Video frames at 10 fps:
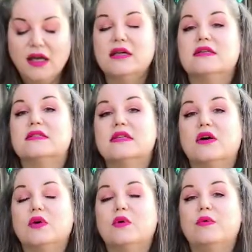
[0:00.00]

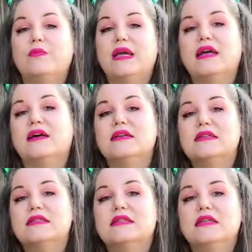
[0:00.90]
So
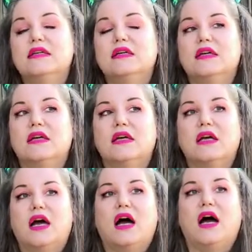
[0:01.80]
because
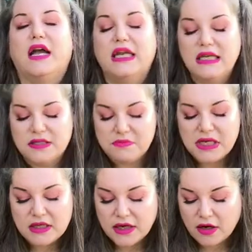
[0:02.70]
I need to be
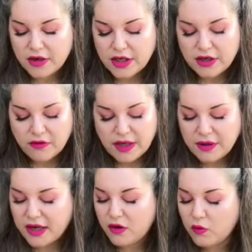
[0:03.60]
there, you know, I,
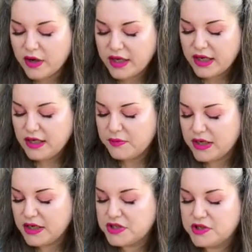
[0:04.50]
I don't want
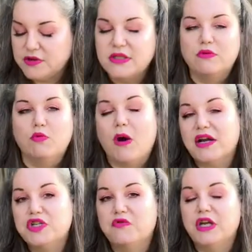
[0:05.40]
anybody to
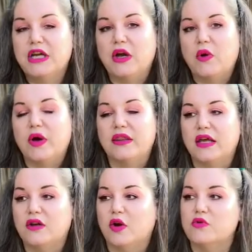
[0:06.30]
watch a video and
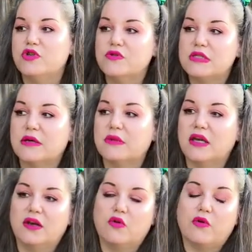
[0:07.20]
then go do something
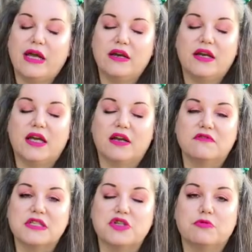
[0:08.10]
and create a negative
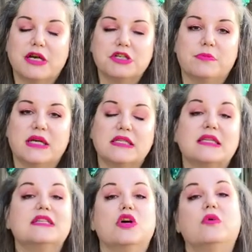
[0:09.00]
situation because they
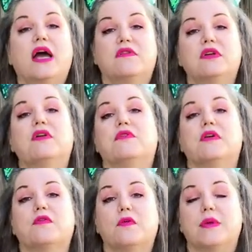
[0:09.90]
don't have enough
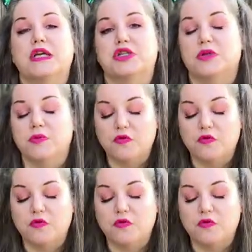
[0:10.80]
information to move